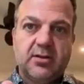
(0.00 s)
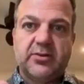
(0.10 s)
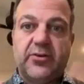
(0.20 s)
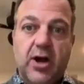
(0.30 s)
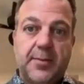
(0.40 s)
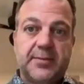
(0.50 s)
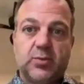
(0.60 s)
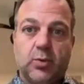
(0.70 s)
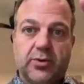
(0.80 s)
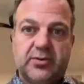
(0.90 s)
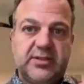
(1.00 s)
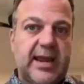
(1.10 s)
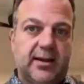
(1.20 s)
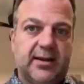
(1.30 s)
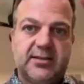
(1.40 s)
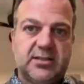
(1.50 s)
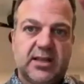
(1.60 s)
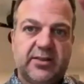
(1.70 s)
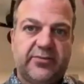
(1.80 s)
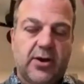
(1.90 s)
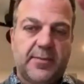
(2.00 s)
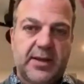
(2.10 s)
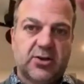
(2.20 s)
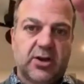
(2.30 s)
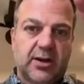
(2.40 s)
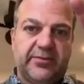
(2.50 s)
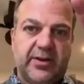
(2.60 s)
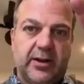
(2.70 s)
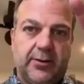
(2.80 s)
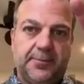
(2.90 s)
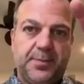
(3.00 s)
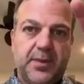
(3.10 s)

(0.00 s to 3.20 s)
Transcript: The farm is worth 10. Let's just say the farm hasn't gone up in value.